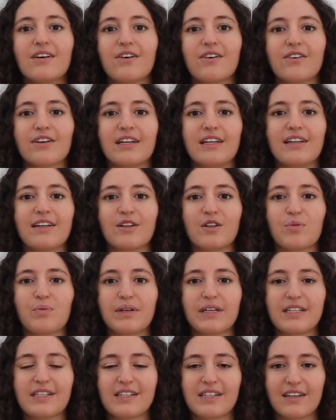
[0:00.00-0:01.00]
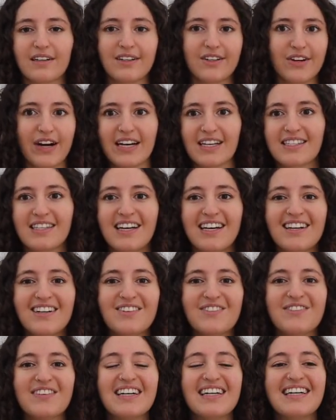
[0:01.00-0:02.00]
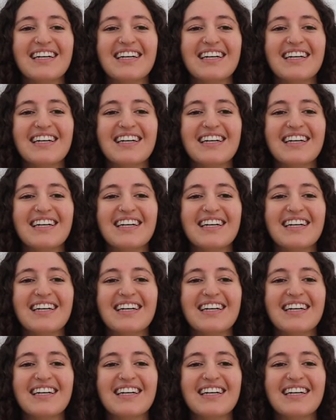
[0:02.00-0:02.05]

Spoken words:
or a little bit aggressive.